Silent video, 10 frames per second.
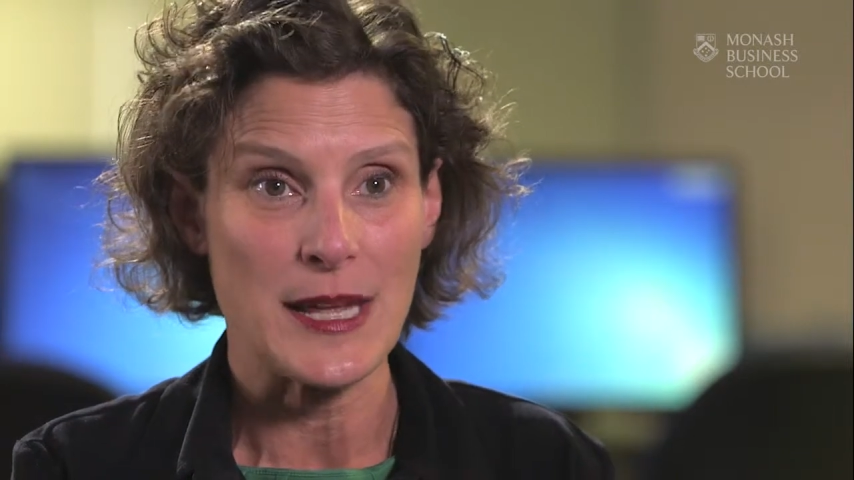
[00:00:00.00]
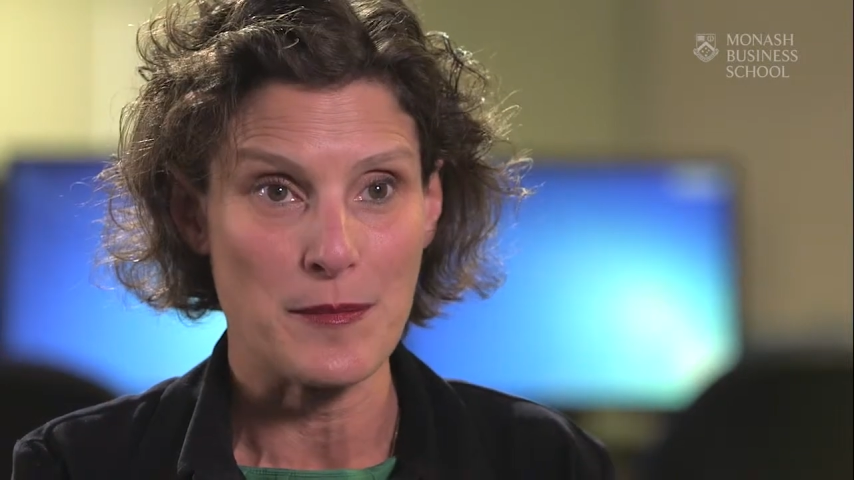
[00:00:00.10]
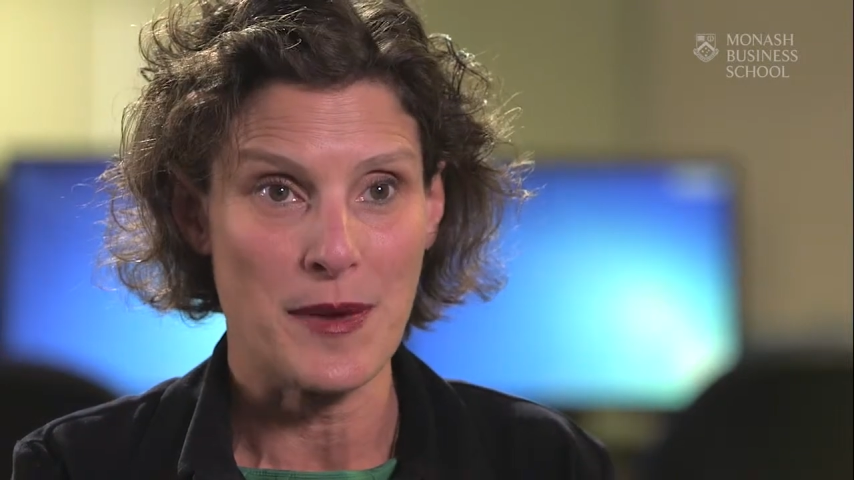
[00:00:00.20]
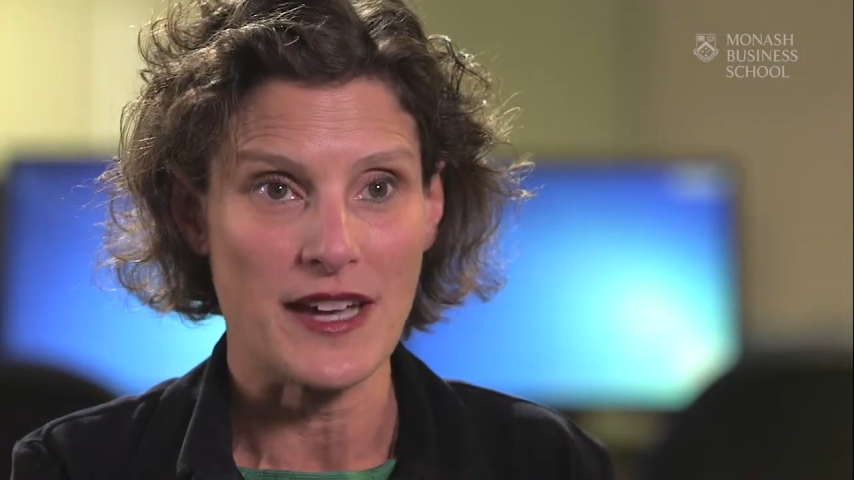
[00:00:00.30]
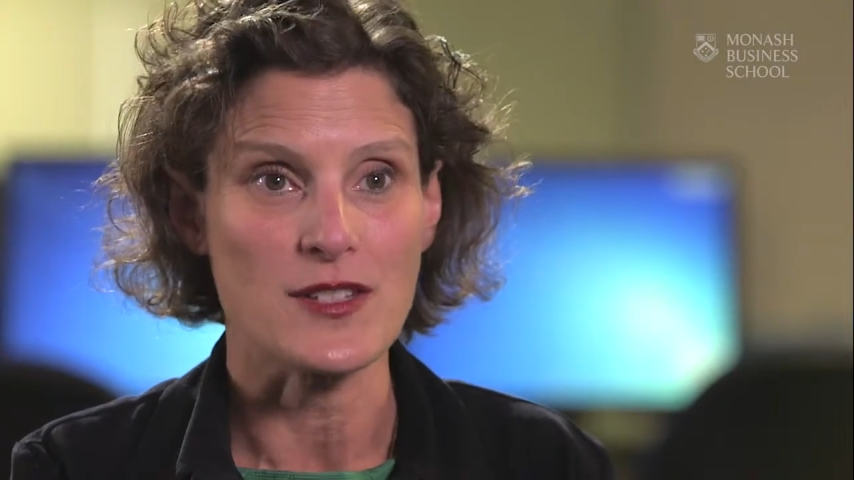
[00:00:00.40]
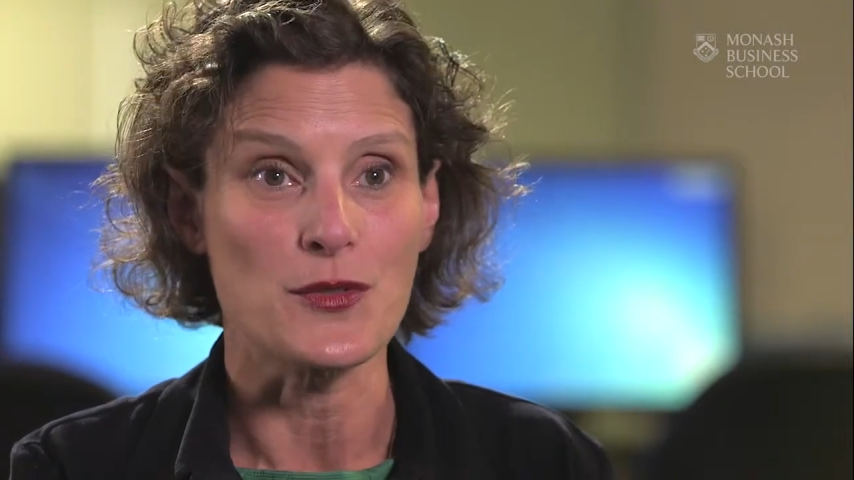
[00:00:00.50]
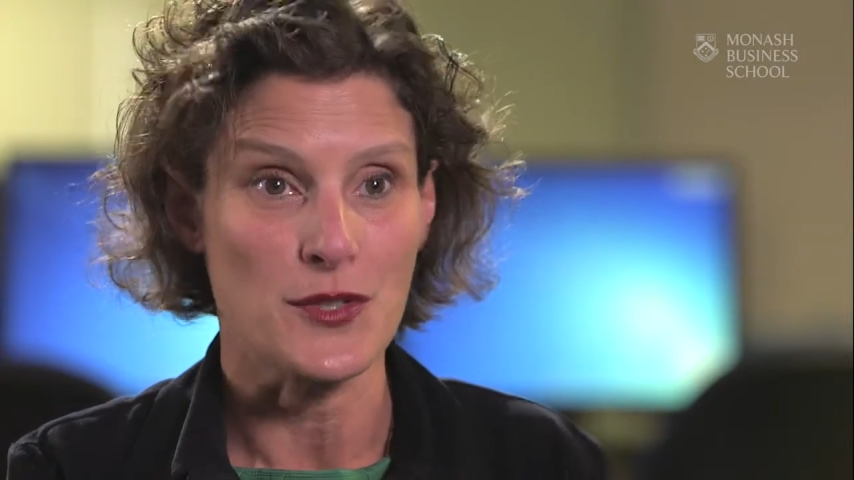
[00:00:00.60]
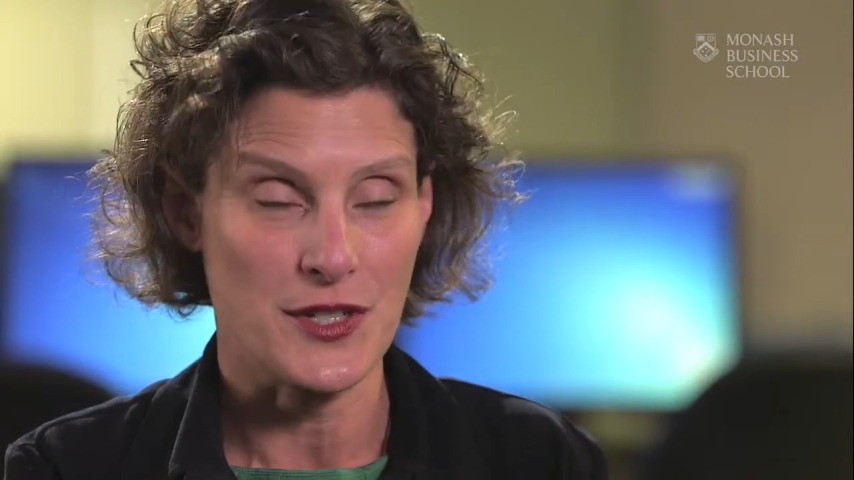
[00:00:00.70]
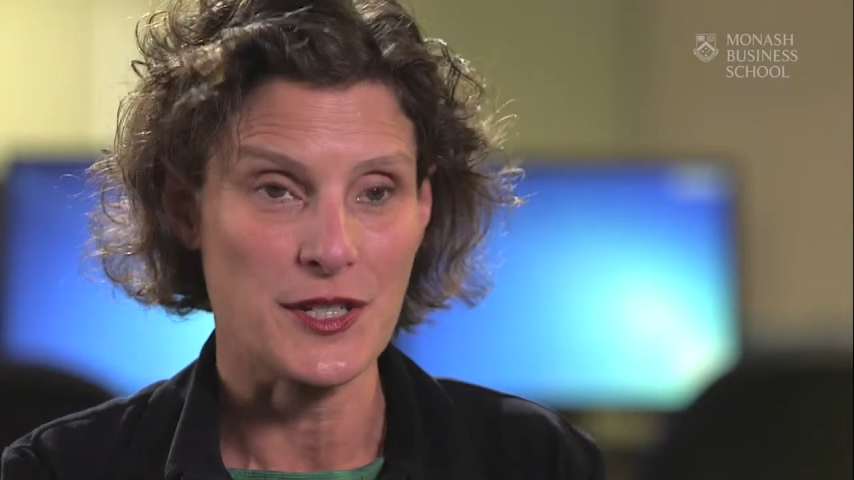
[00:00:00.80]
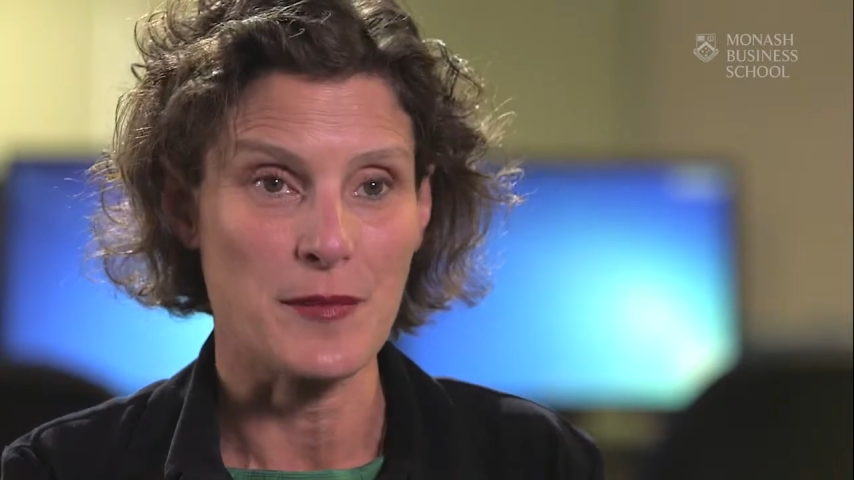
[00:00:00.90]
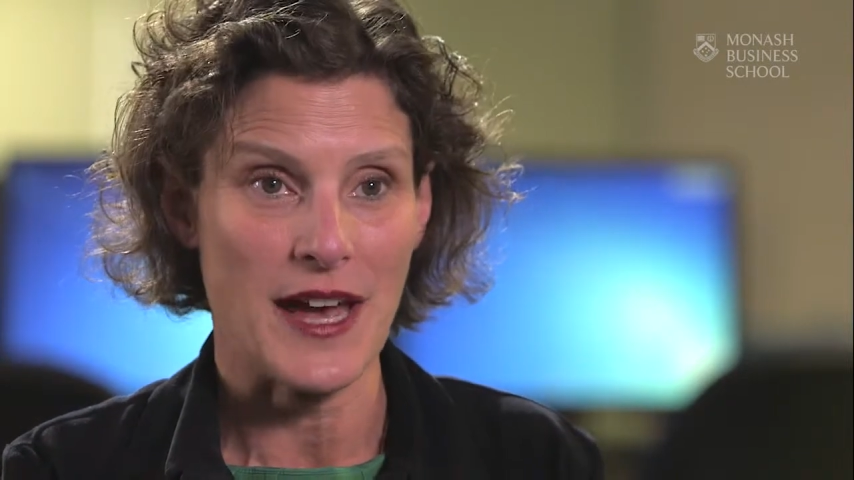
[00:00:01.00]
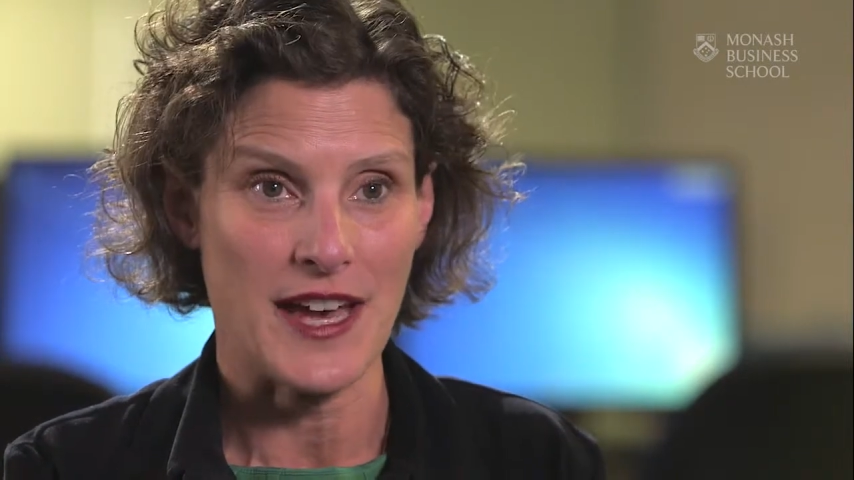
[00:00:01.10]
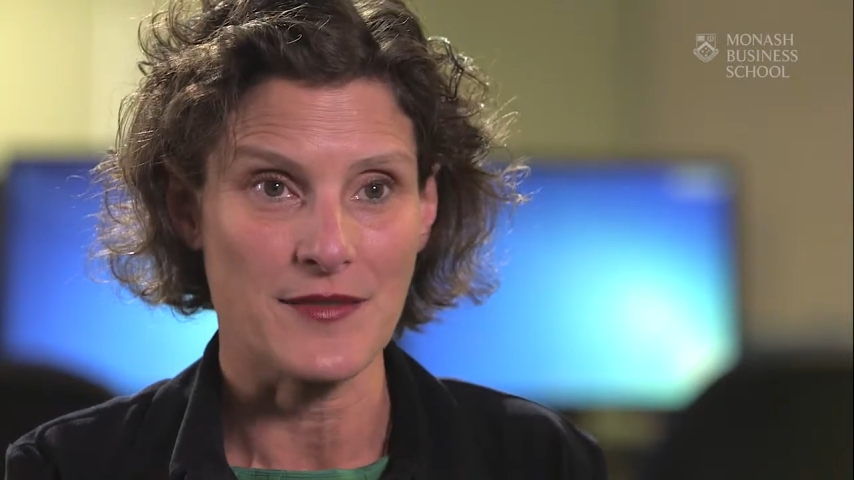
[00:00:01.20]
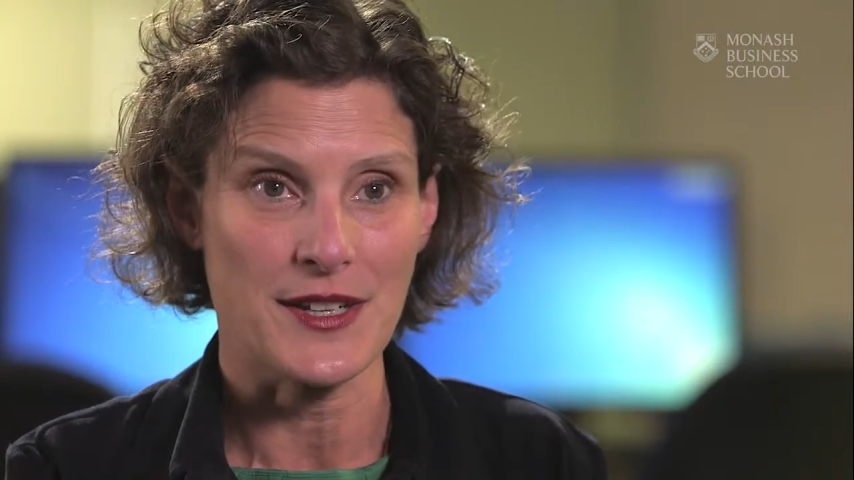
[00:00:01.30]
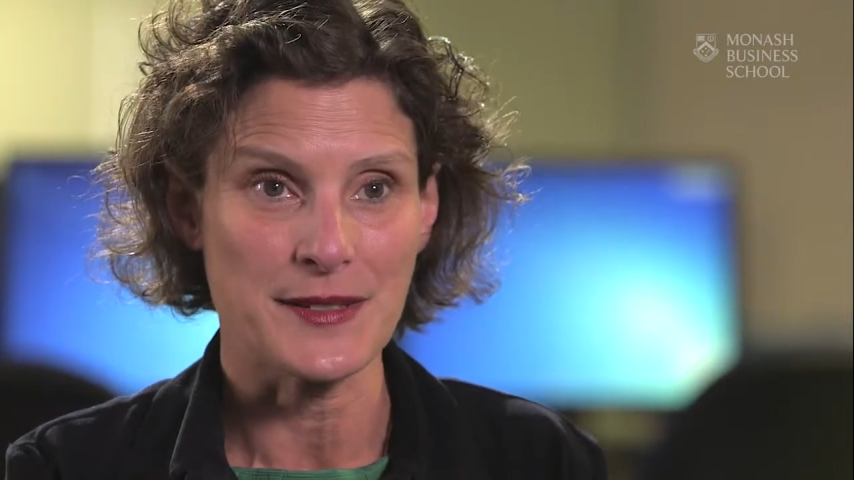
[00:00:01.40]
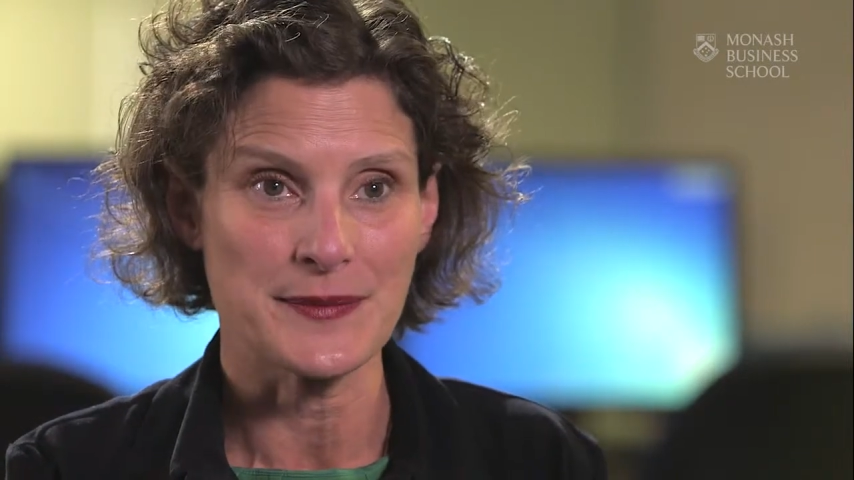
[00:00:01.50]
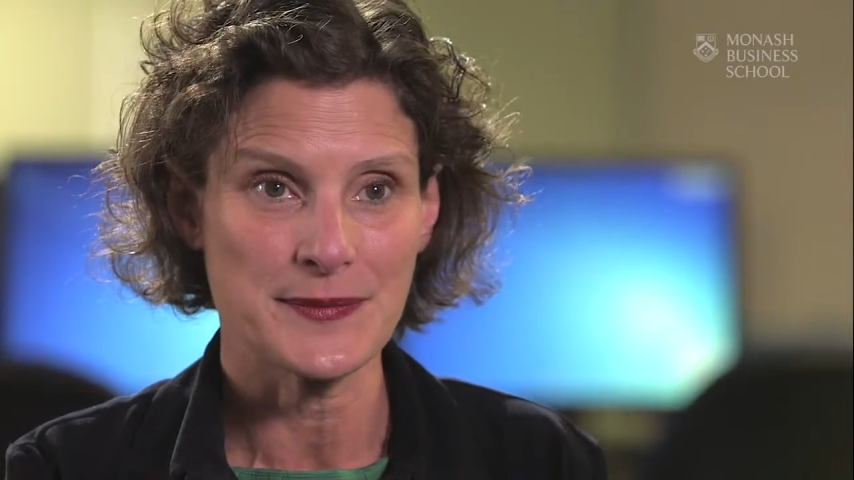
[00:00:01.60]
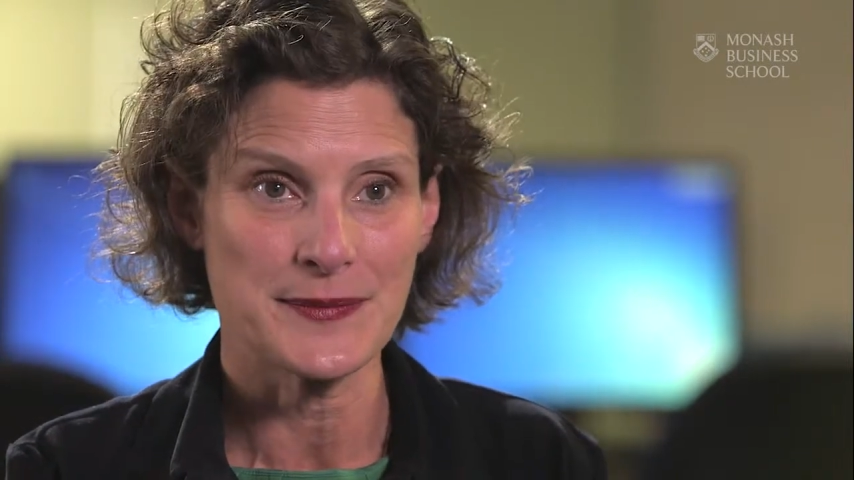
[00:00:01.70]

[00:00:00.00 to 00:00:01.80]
impacts auditor behaviour.